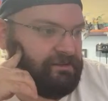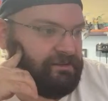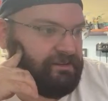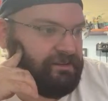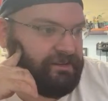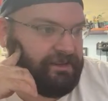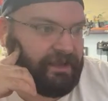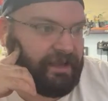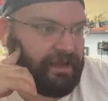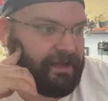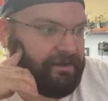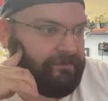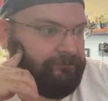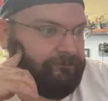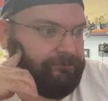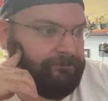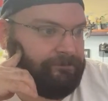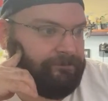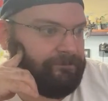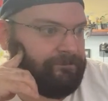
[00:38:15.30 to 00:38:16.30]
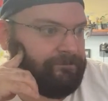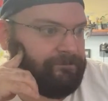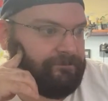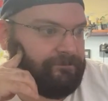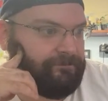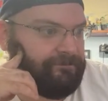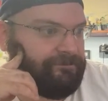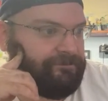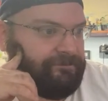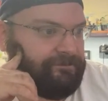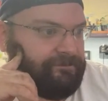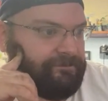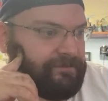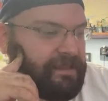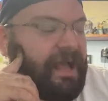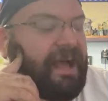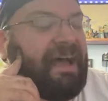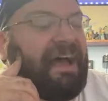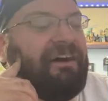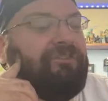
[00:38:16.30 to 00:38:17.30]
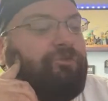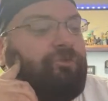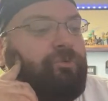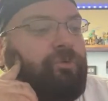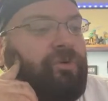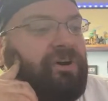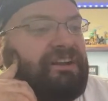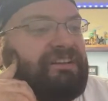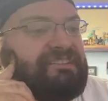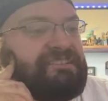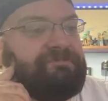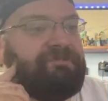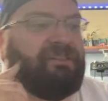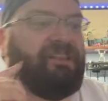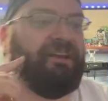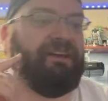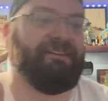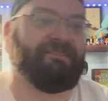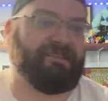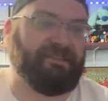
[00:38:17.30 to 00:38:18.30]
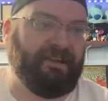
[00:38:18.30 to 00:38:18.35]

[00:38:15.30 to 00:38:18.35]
Yeah. I have one place,